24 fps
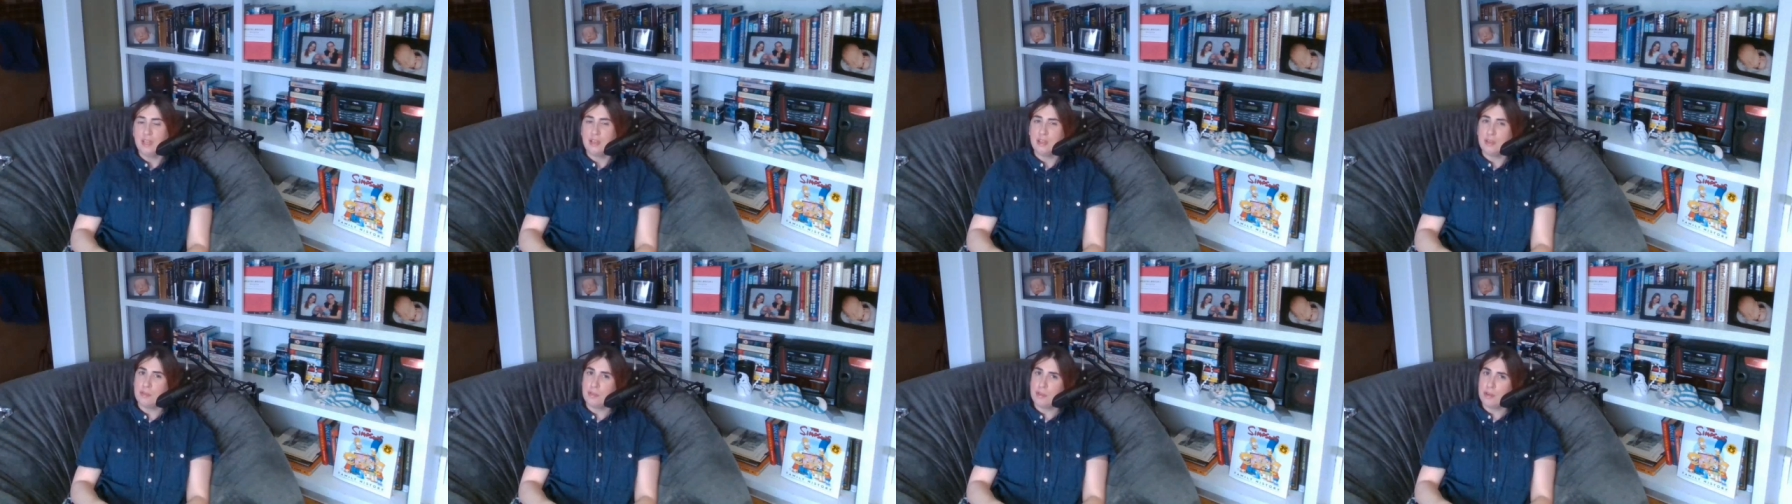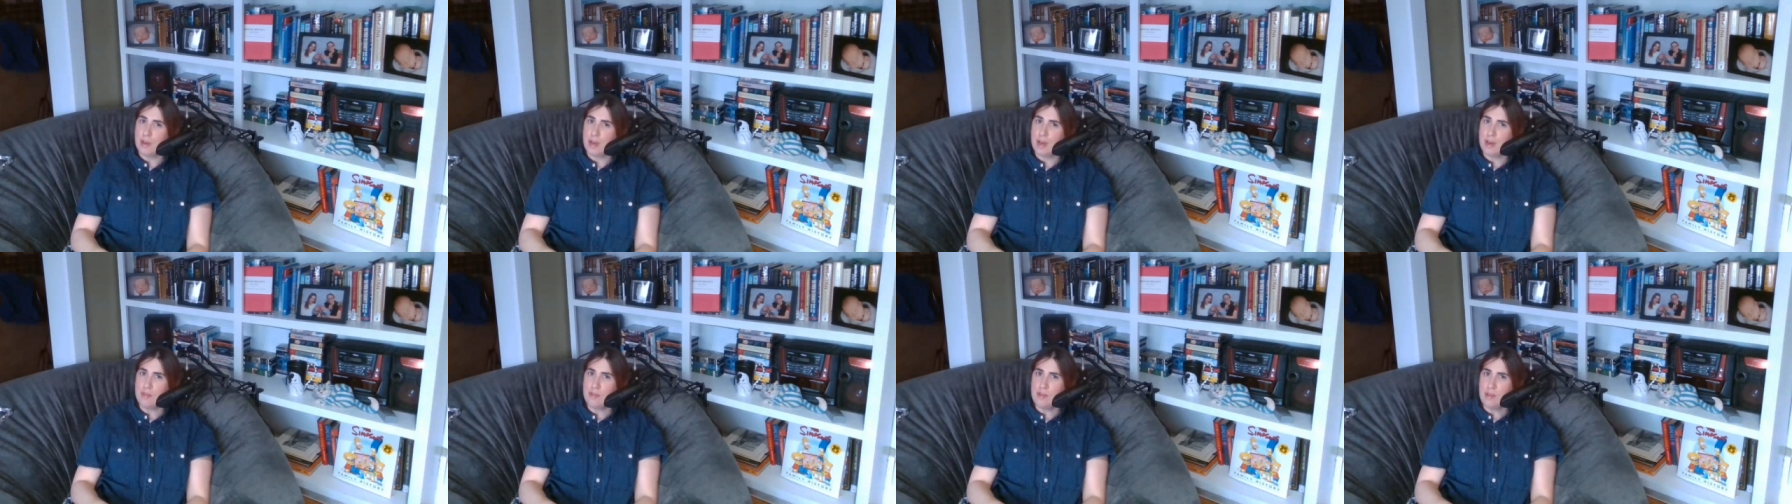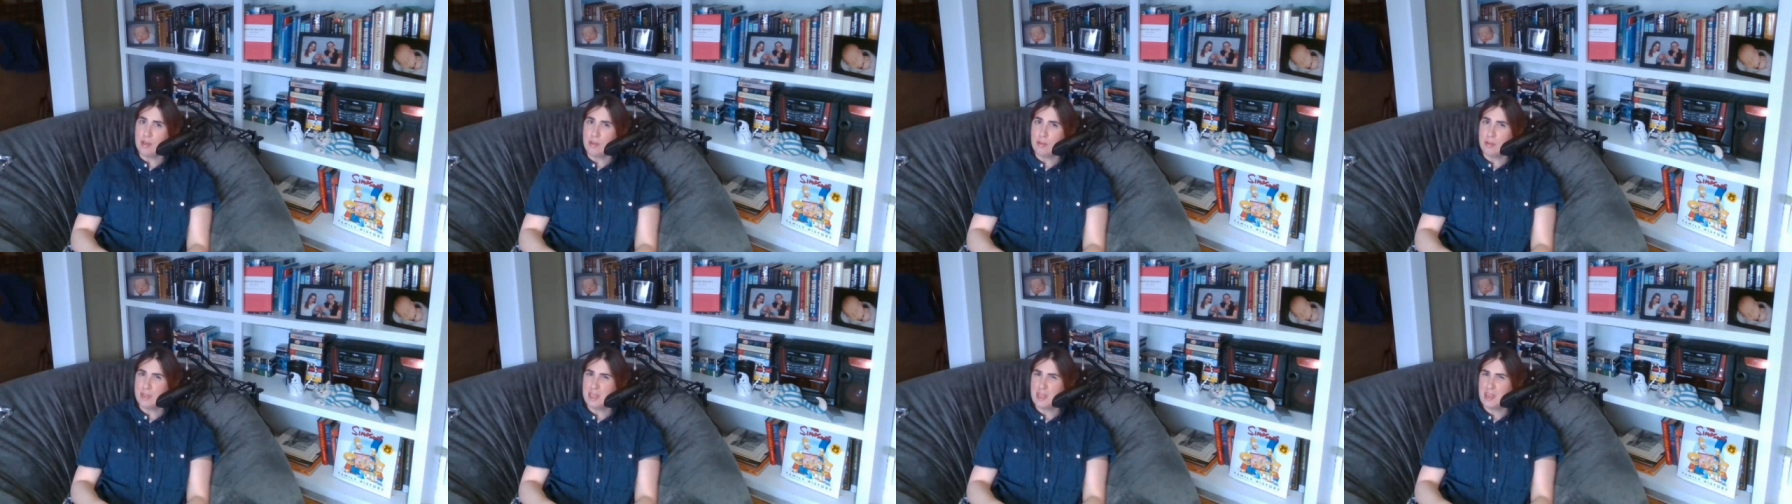If you haven't
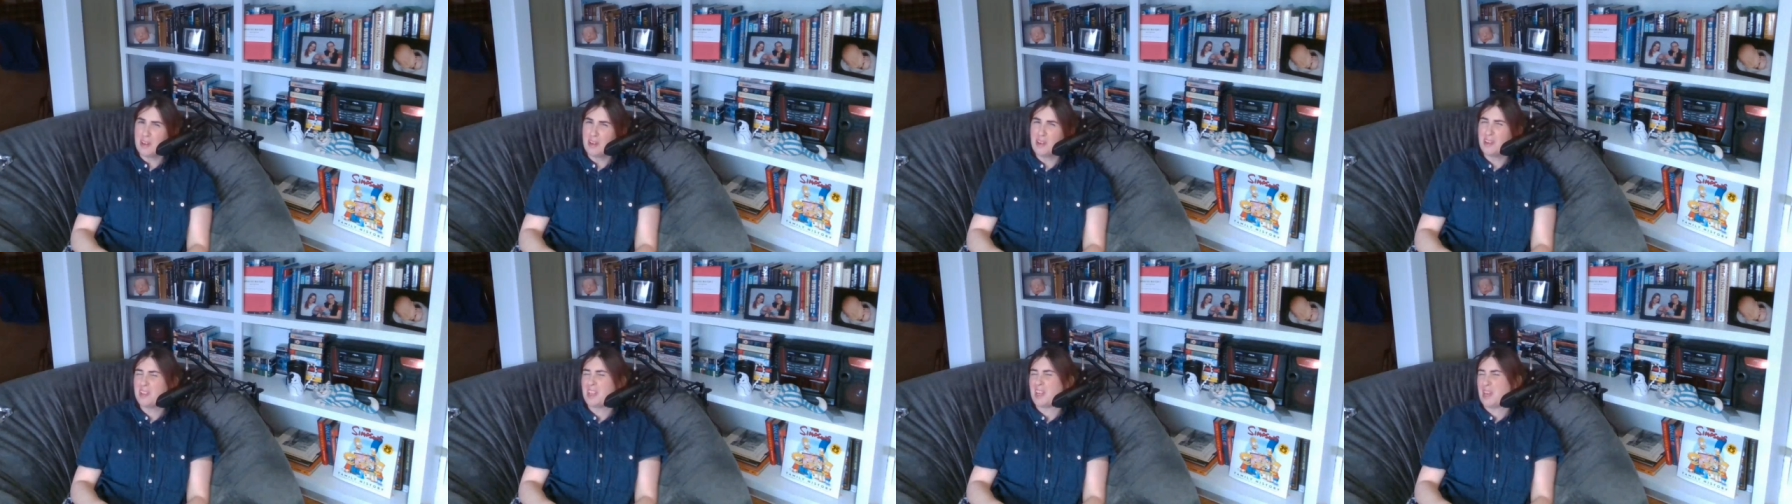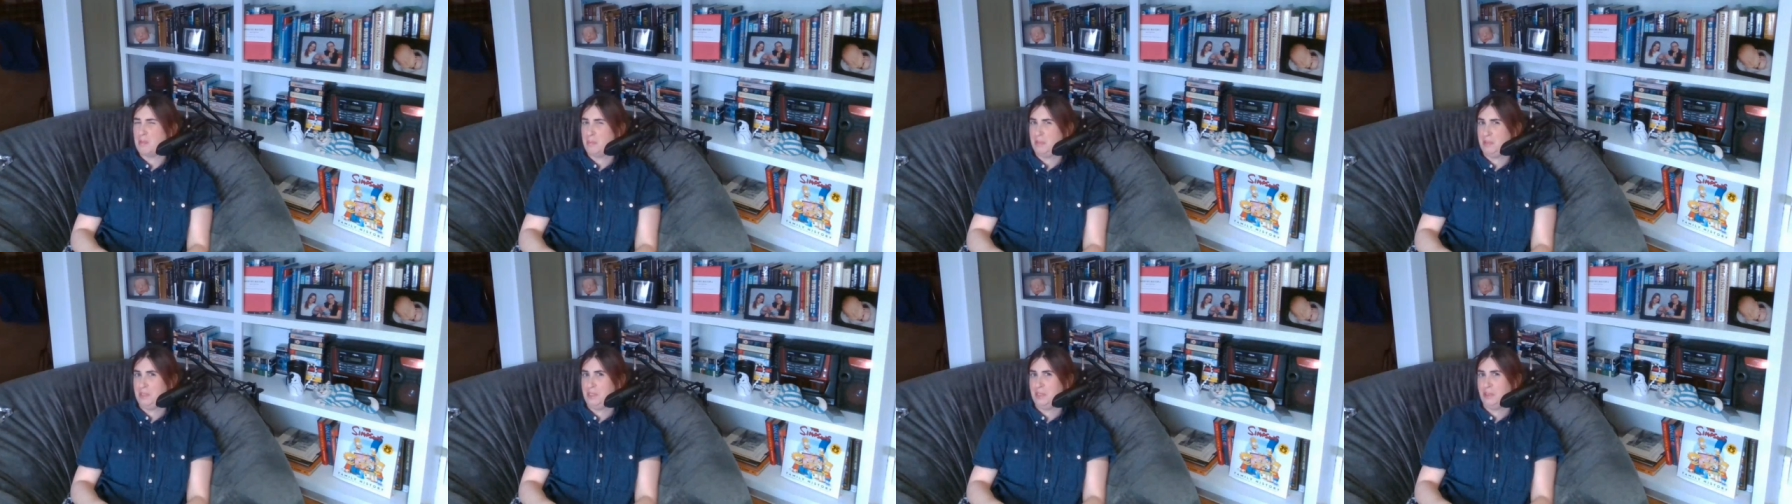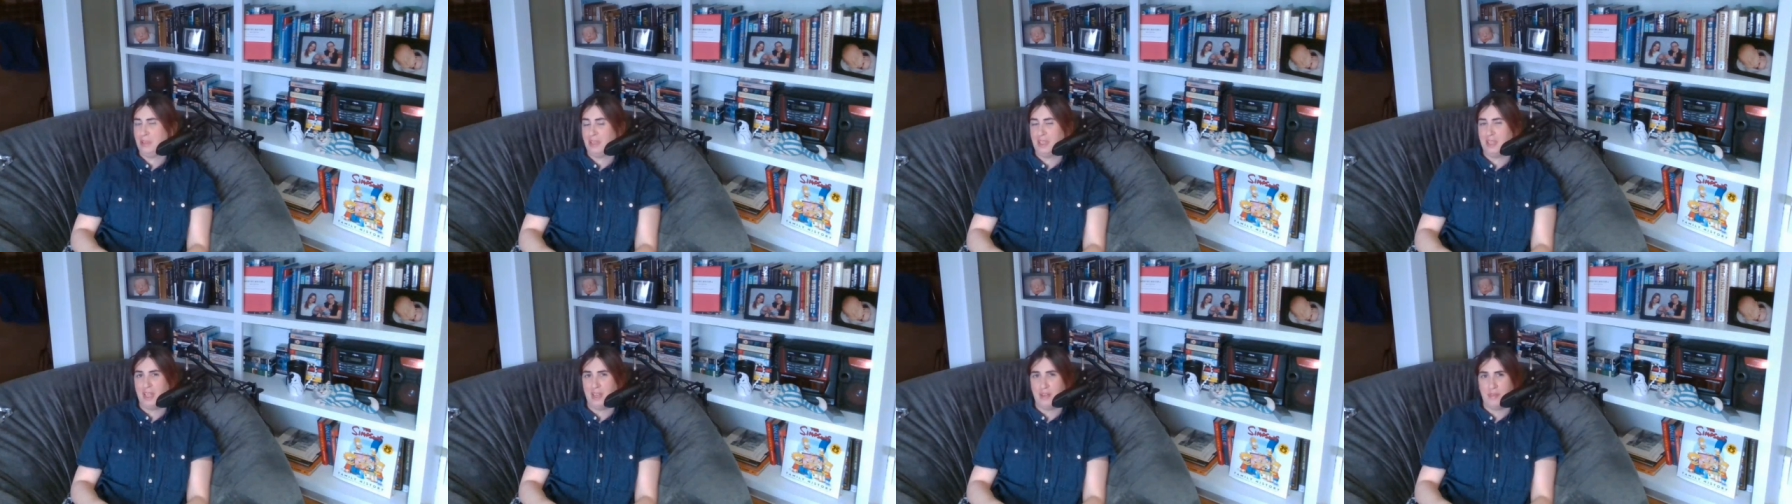already heard episode
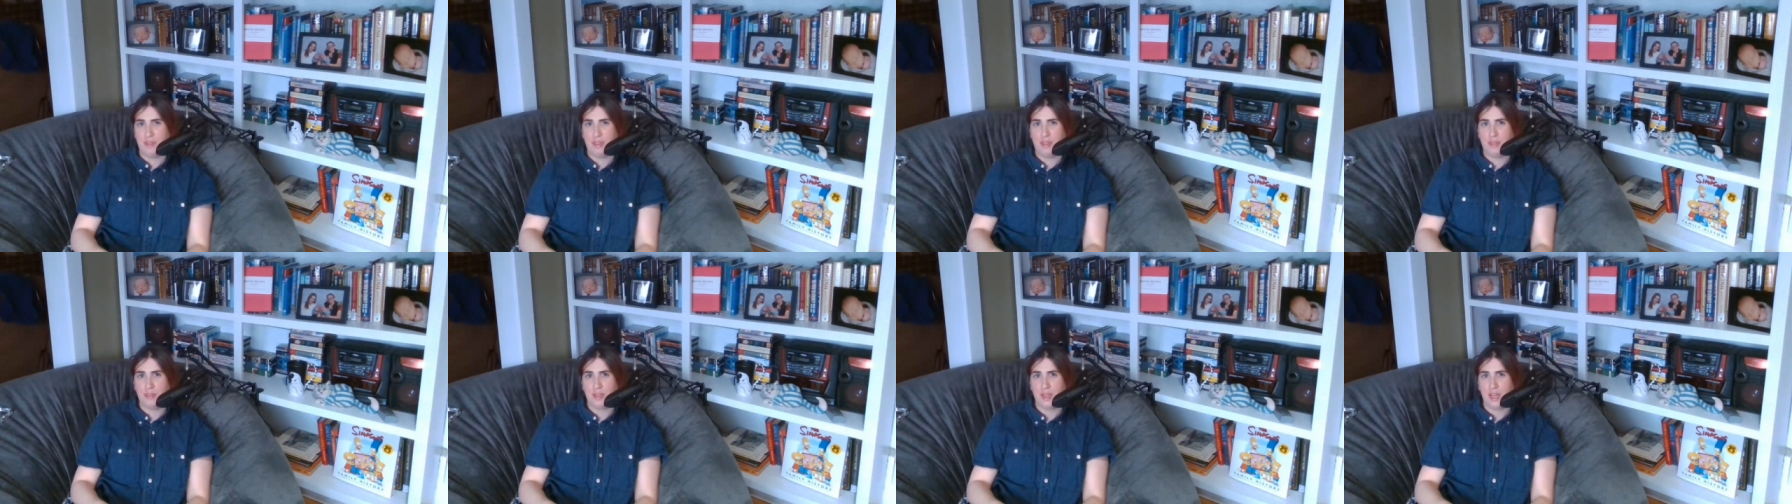11 of